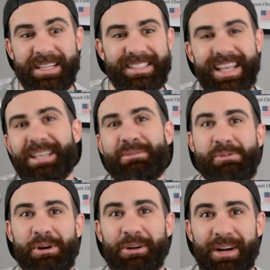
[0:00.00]
slightly
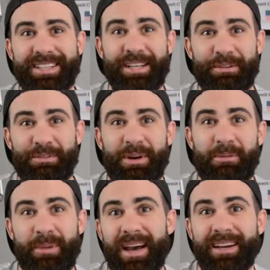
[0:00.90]
more aggressive for
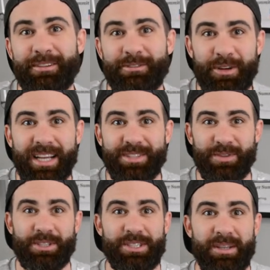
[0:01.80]
a bag of crickets
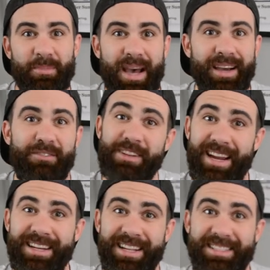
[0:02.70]
versus a bag of
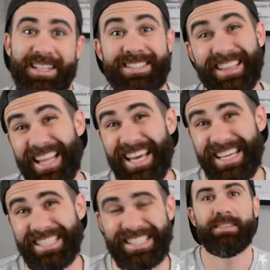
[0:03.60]
ninety-nine cents
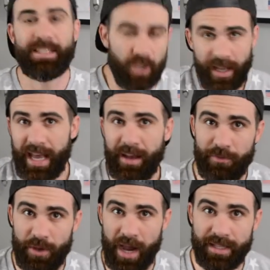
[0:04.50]
Lay's. That's all I got
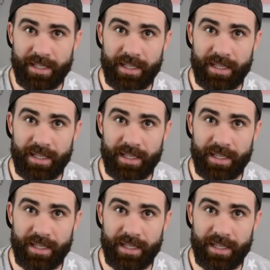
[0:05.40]
for you guys